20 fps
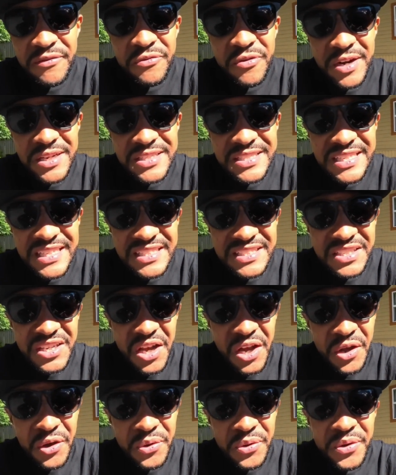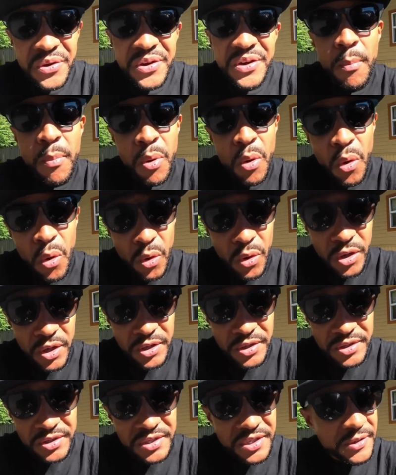Francisco,
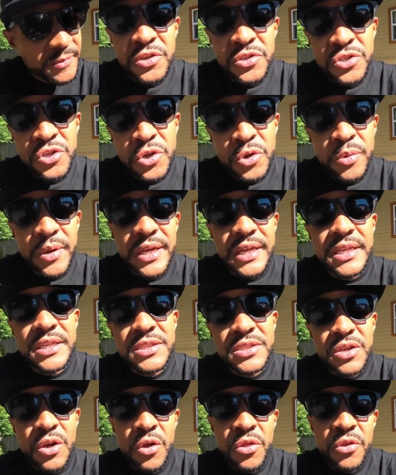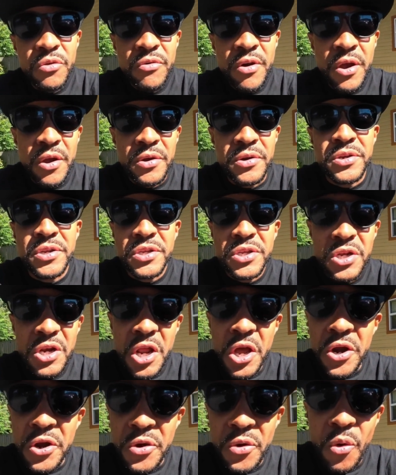Portland two weeks on the road, you
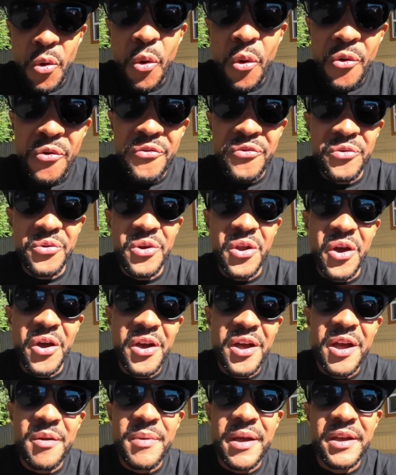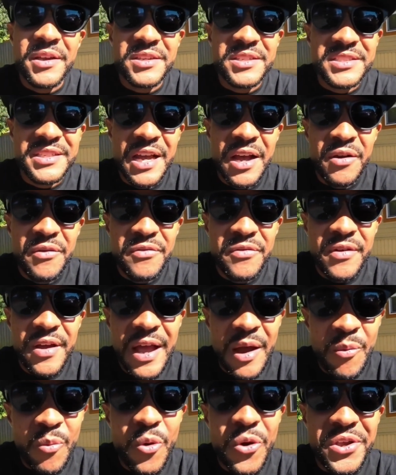learn an awful lot about yourself
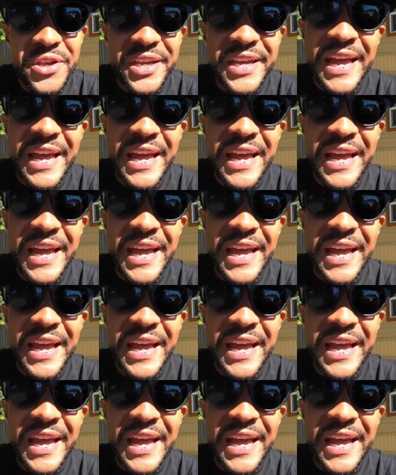and what you're